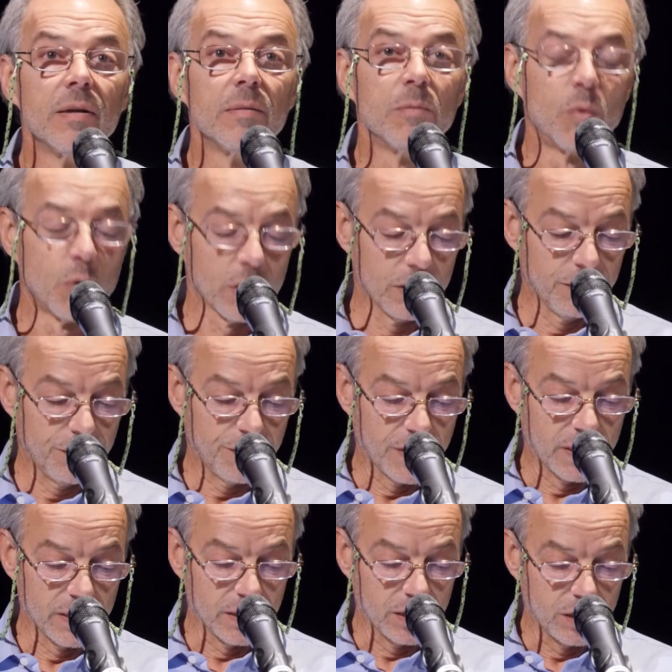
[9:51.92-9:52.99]
Morton
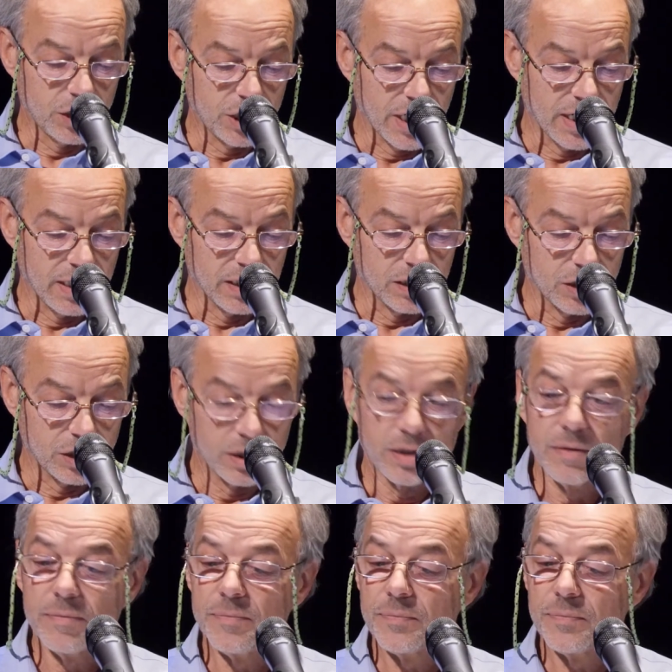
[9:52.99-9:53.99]
felt changed.